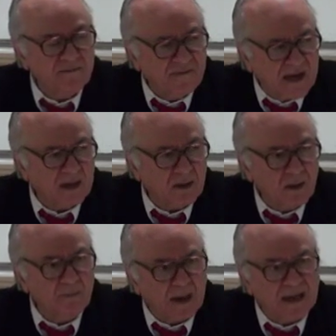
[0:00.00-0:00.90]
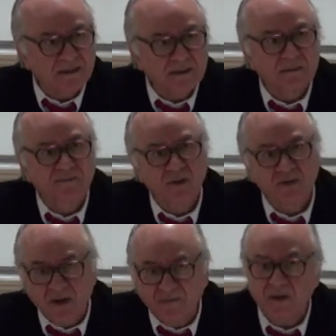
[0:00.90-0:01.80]
very complex
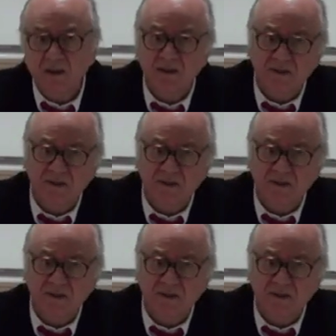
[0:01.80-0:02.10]
philosophically,